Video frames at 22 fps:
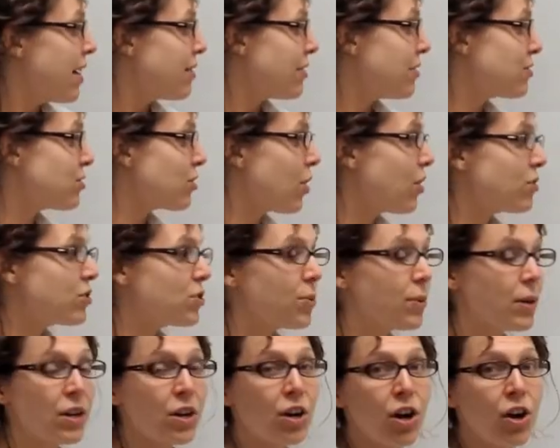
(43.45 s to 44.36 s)
There's
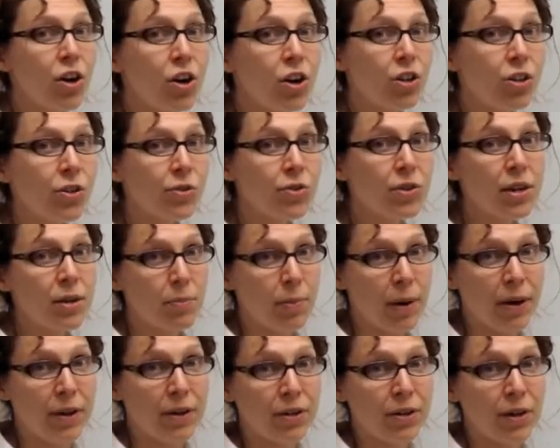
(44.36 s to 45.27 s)
also a concluding
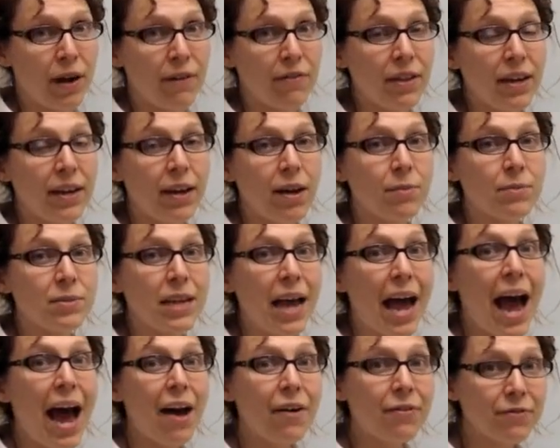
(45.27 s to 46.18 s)
paragraph that comes
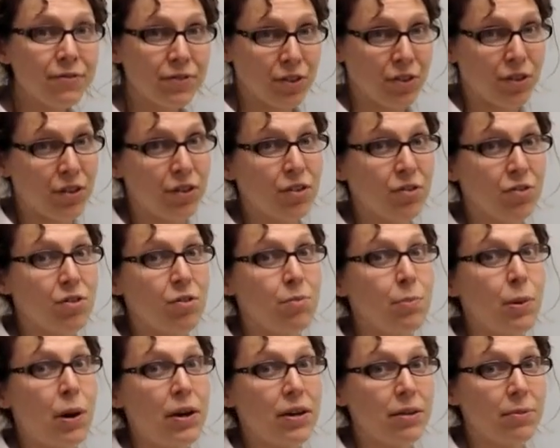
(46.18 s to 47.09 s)
after the
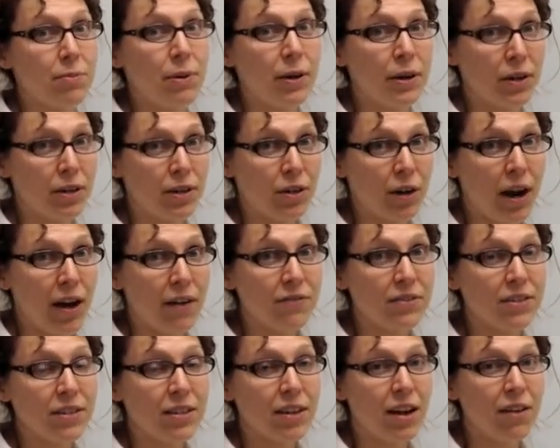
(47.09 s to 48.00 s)
body
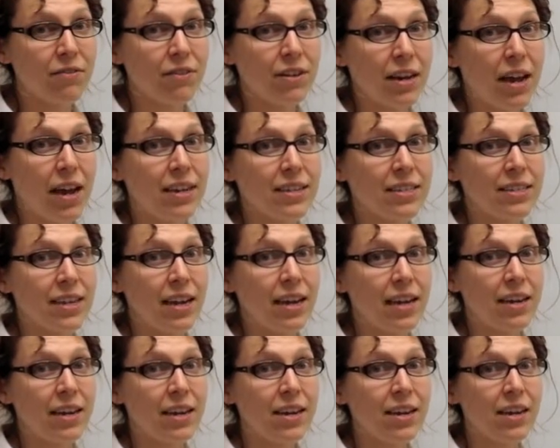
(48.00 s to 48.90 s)
paragraphs of an
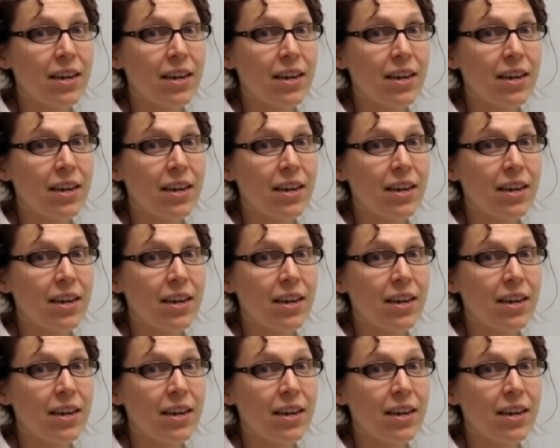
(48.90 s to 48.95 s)
essay.